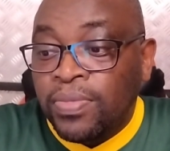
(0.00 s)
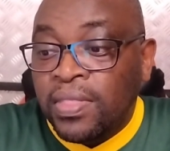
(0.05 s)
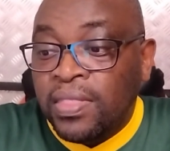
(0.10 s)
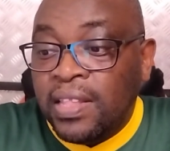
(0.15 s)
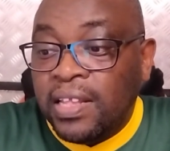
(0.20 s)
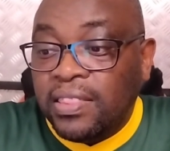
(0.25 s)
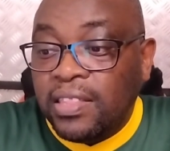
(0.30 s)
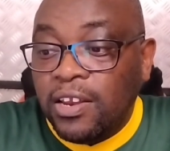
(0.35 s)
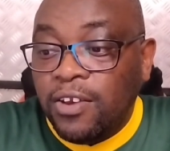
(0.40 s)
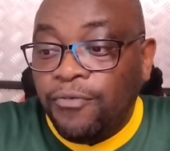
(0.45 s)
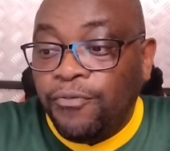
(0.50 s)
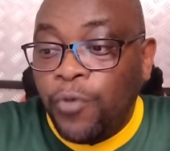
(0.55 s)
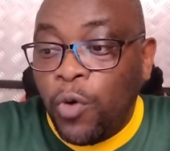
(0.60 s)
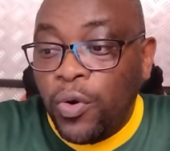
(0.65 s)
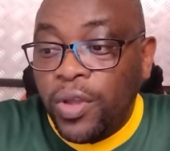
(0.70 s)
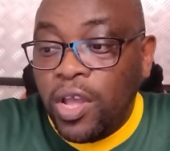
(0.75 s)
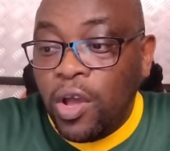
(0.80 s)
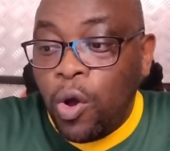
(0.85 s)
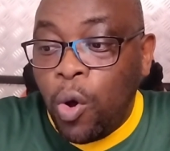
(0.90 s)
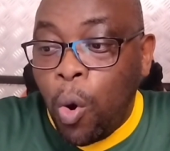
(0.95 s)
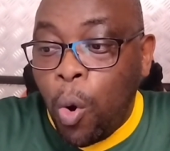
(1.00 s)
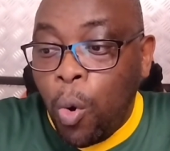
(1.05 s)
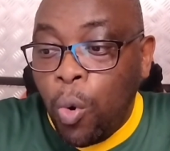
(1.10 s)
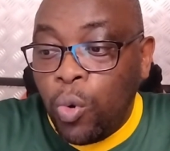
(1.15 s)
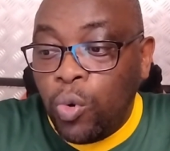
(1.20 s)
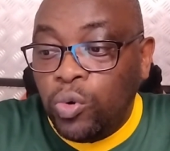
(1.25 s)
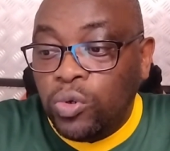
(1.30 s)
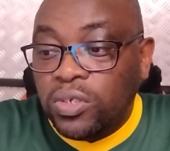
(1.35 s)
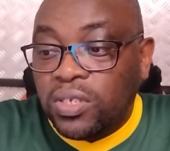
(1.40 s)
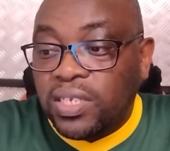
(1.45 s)
The
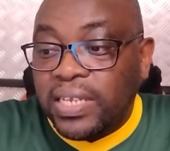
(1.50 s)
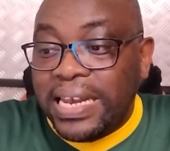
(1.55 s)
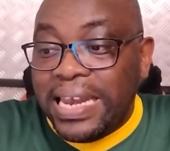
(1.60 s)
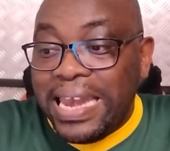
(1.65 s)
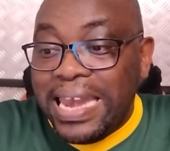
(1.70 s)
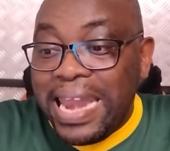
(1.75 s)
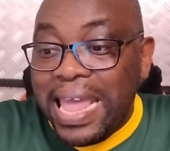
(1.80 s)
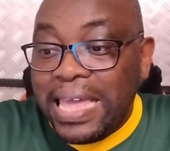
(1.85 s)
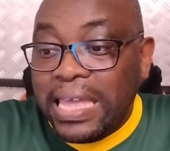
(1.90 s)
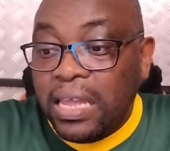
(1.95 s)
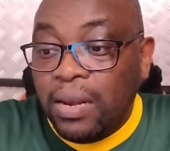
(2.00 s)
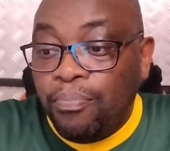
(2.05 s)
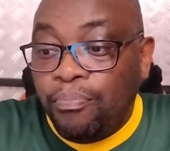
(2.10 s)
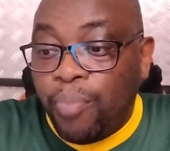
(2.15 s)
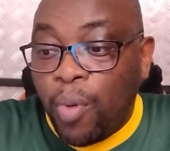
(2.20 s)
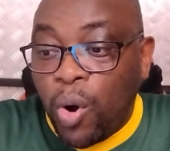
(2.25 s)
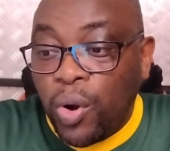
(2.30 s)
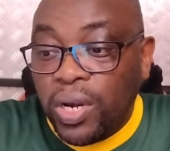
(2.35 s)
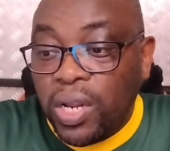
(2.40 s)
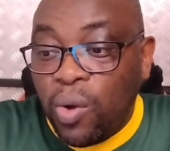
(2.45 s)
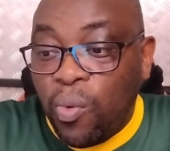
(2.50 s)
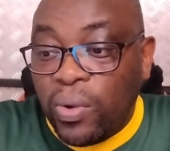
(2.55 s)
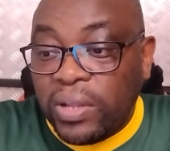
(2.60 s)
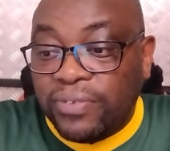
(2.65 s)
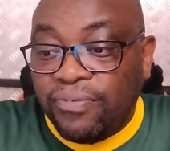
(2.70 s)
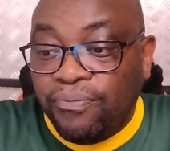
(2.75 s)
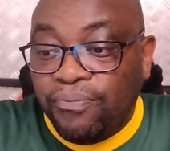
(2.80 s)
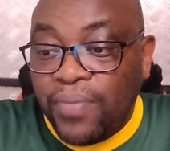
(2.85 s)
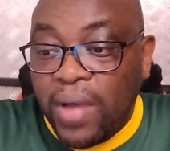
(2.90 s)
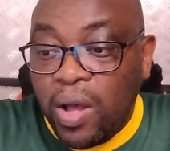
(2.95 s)
34-year-old's naked body
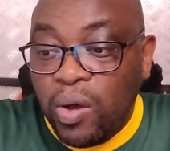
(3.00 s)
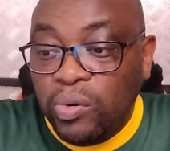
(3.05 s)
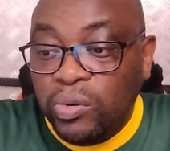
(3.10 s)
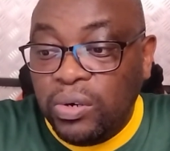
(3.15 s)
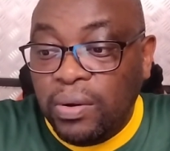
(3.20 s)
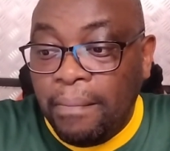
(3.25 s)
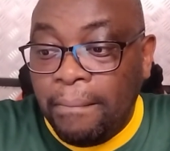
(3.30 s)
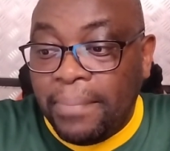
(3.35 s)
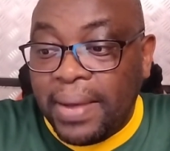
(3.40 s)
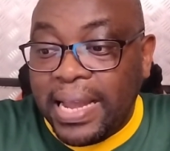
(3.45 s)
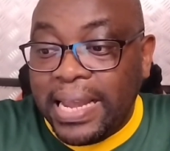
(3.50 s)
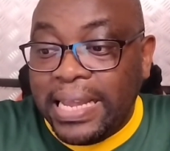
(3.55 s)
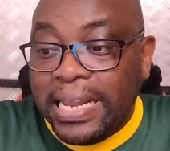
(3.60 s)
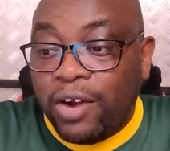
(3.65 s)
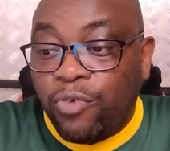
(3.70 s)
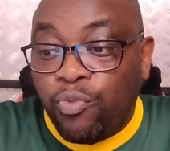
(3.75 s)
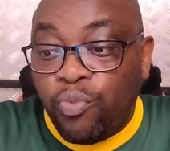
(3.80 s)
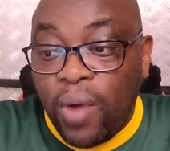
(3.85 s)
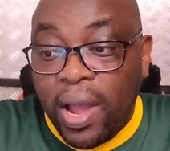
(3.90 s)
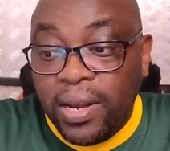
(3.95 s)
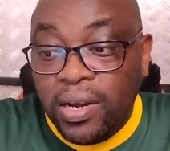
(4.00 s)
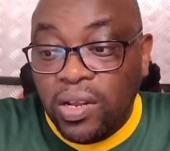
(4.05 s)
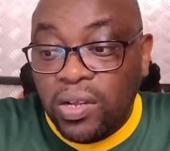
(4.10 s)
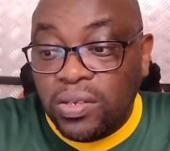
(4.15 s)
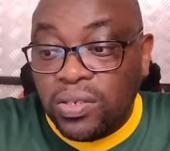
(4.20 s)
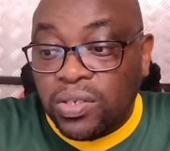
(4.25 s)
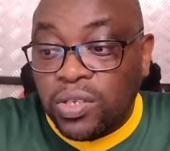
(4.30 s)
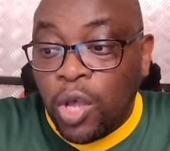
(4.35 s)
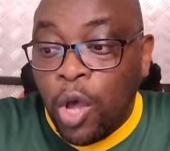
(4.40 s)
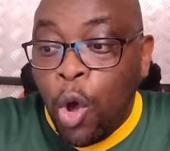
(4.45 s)
was found by
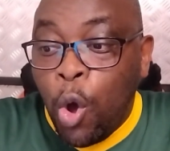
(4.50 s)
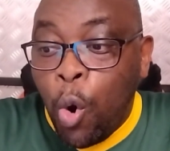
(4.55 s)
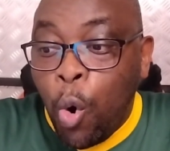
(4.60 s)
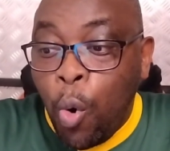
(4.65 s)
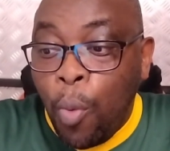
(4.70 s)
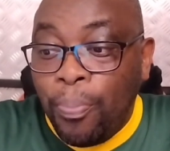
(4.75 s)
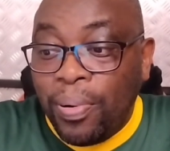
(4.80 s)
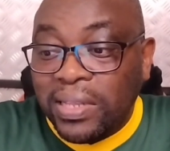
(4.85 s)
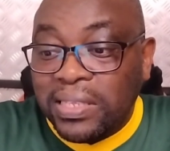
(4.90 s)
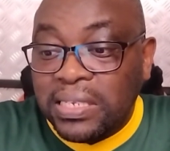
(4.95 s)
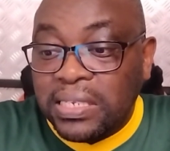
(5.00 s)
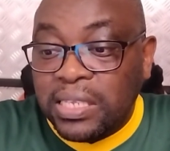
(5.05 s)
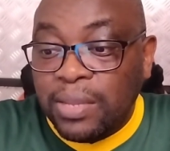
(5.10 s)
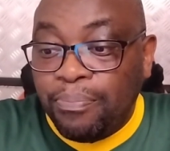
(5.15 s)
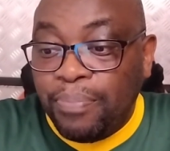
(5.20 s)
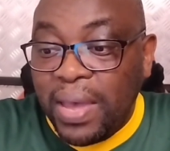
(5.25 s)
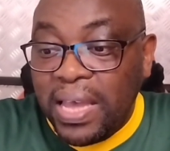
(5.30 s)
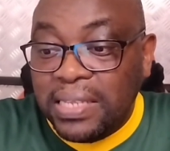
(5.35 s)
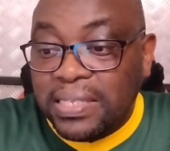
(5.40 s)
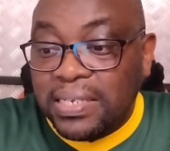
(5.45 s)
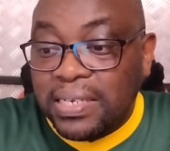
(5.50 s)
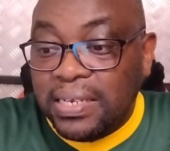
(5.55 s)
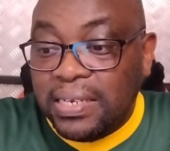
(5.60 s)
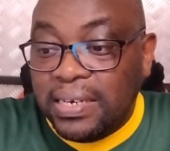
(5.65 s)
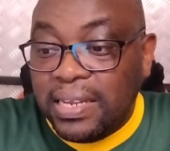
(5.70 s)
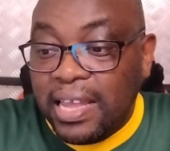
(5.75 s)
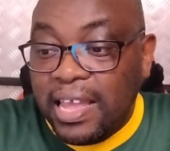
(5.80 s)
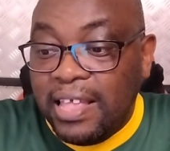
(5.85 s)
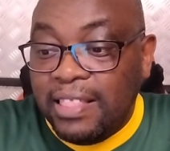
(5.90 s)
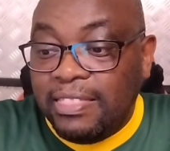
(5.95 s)
runners who participated
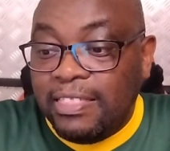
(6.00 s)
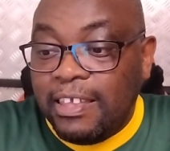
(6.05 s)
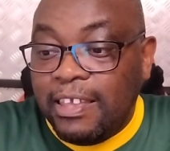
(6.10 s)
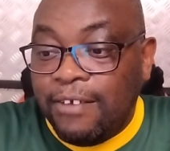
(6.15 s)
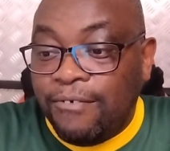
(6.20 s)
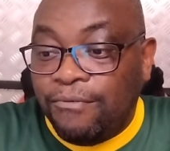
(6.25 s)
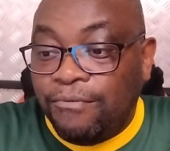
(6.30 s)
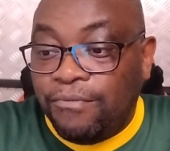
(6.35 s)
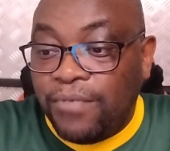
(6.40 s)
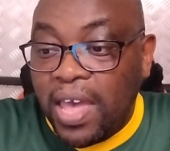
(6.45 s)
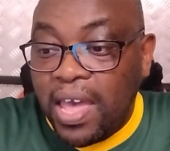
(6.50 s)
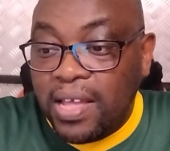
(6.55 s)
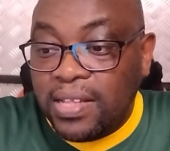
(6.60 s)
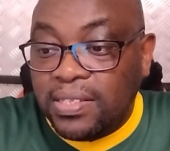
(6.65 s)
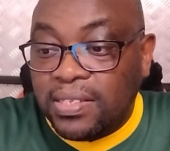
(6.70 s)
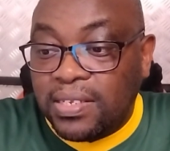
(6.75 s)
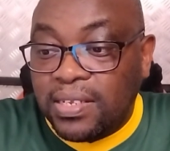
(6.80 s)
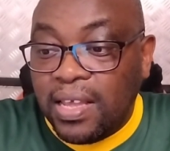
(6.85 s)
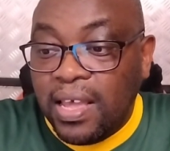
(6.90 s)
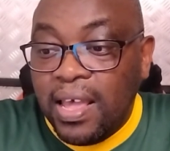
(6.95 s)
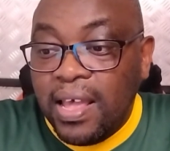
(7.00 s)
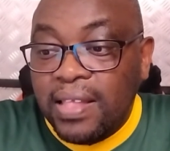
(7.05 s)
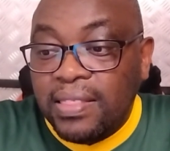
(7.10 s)
in the event.